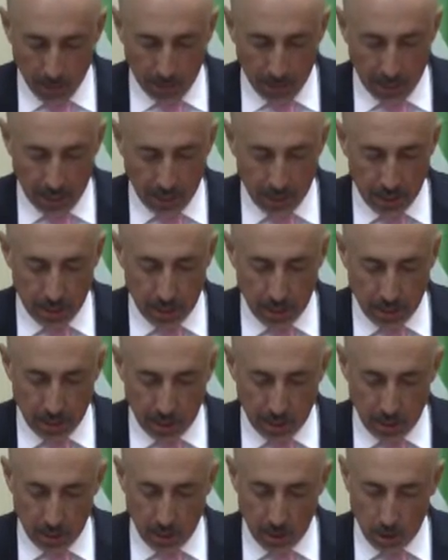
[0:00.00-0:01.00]
and
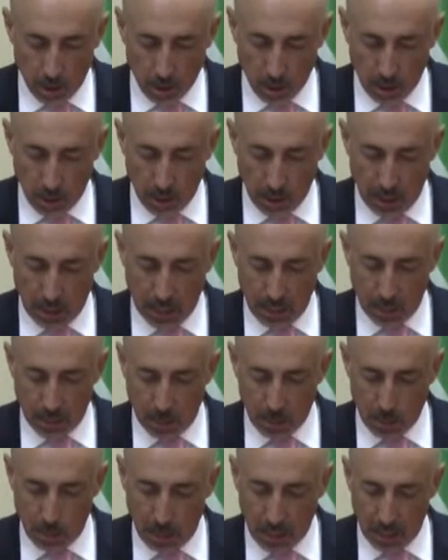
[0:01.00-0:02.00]
directed not only at the
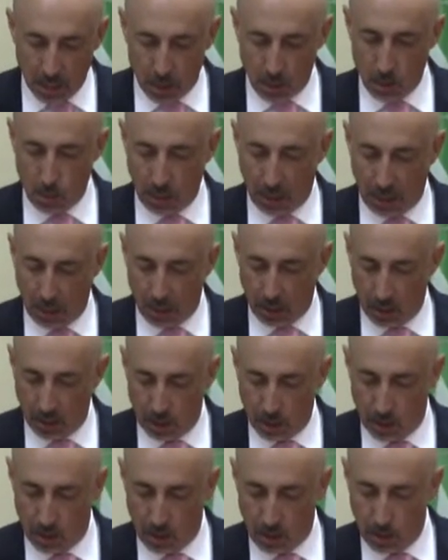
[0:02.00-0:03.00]
Spanish-speaking
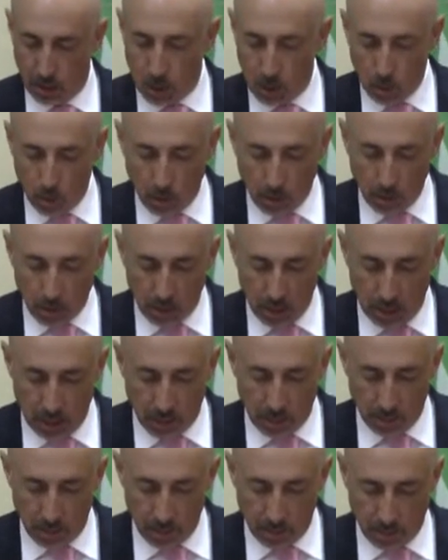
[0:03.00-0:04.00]
countries, but to all the
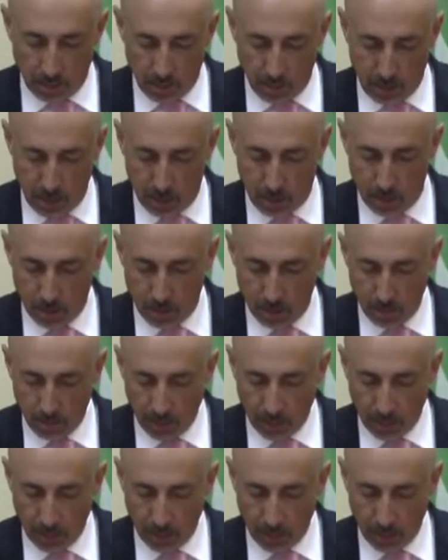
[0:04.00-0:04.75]
nations of the region.